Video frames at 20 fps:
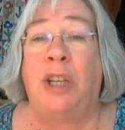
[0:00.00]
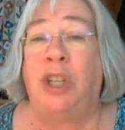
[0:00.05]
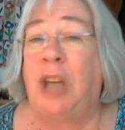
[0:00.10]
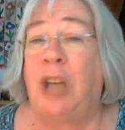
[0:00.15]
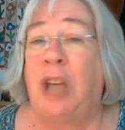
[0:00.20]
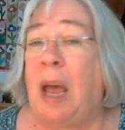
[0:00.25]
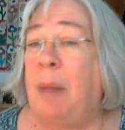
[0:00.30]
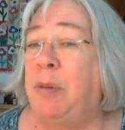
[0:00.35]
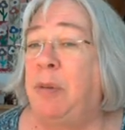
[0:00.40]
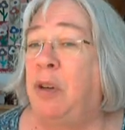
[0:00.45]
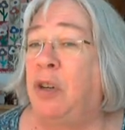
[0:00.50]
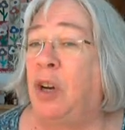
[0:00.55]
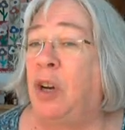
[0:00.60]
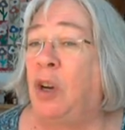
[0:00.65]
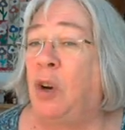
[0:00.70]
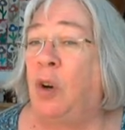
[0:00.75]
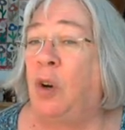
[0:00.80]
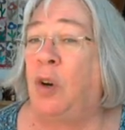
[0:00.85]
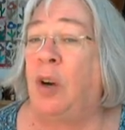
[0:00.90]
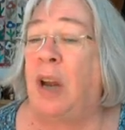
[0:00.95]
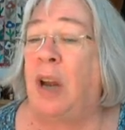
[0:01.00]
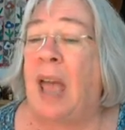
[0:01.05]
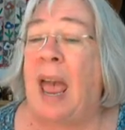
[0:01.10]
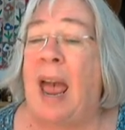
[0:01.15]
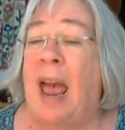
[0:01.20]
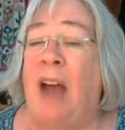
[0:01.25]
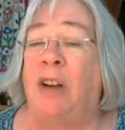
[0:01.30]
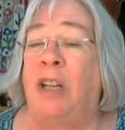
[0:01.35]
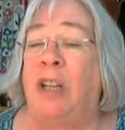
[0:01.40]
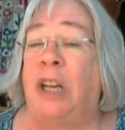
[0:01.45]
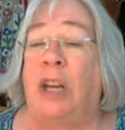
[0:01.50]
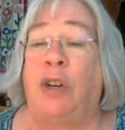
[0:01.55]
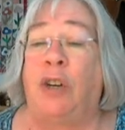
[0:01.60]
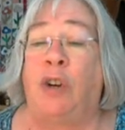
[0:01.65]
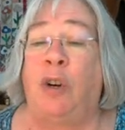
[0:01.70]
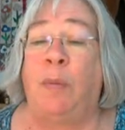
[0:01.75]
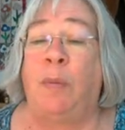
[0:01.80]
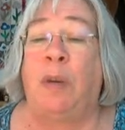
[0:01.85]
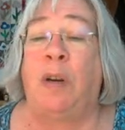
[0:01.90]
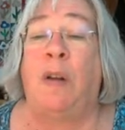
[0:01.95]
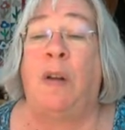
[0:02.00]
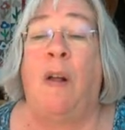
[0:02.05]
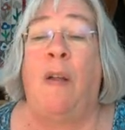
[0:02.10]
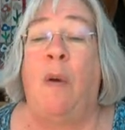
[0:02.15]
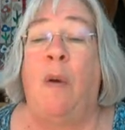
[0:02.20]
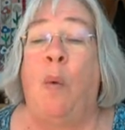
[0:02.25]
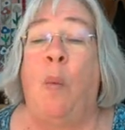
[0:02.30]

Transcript: the chapter to learn how to determine